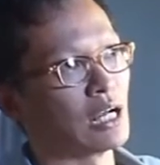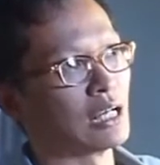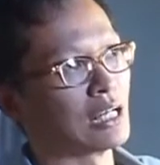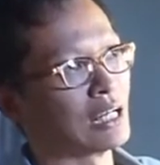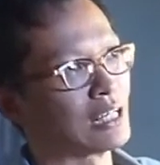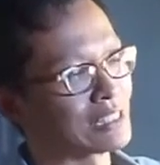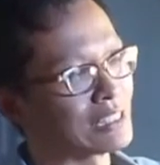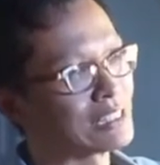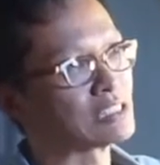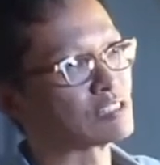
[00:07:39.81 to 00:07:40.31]

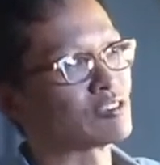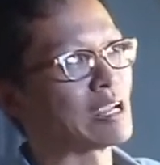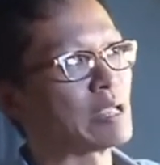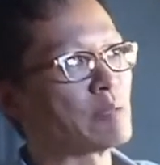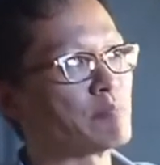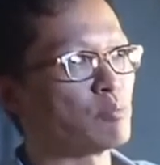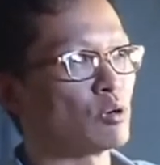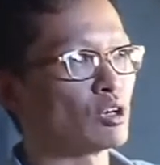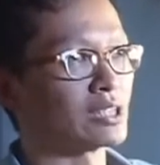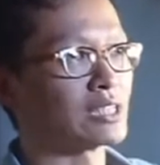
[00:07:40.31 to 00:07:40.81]
And I think it's
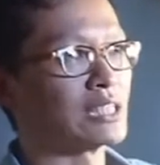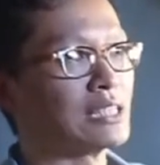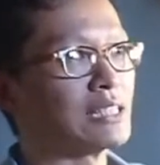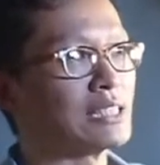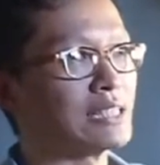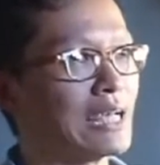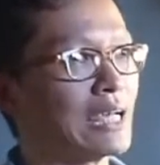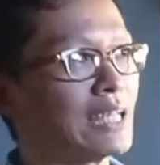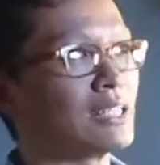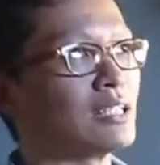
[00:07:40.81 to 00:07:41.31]
very
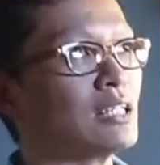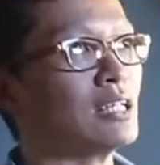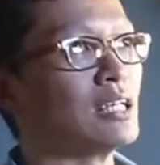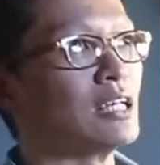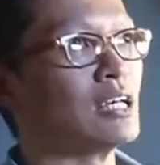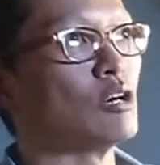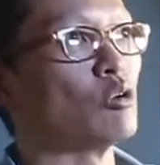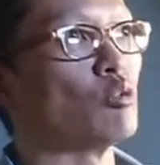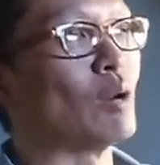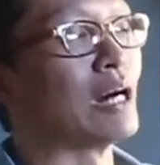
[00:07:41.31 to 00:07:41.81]
important that
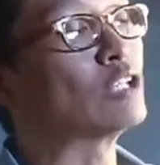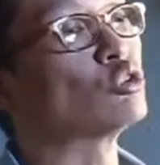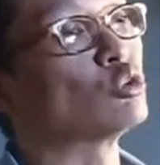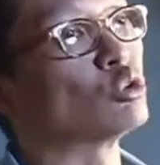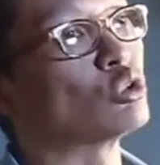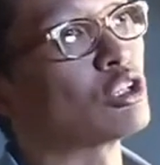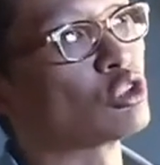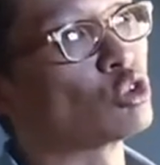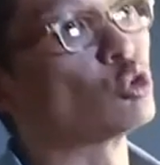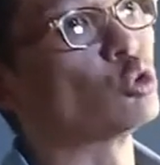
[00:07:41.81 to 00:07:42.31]
one
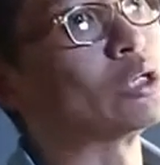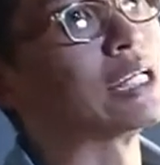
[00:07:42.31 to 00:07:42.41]
do not do